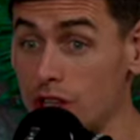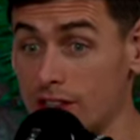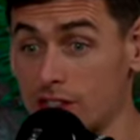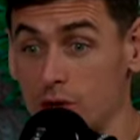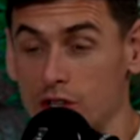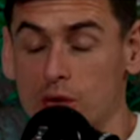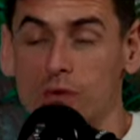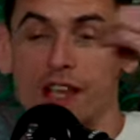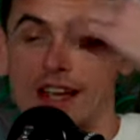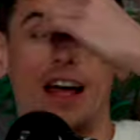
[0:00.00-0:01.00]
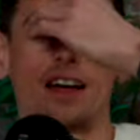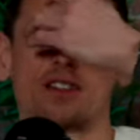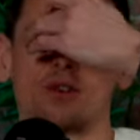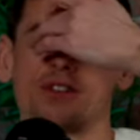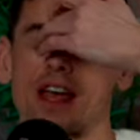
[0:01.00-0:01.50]
use it. Like, I
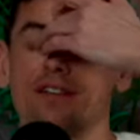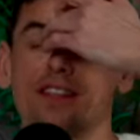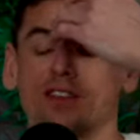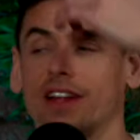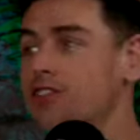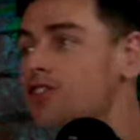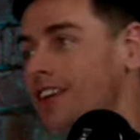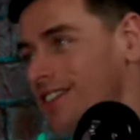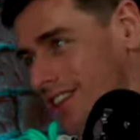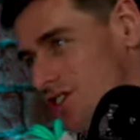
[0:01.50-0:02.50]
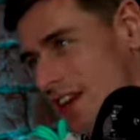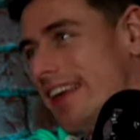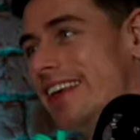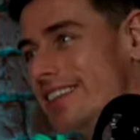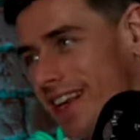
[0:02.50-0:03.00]
still use it every single day. It's
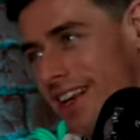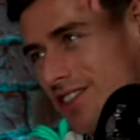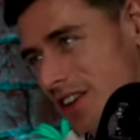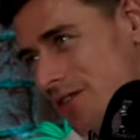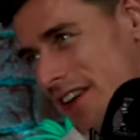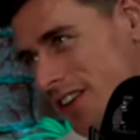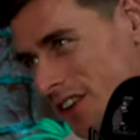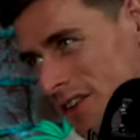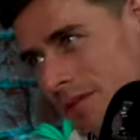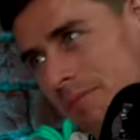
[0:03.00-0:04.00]
easy. It's convenient.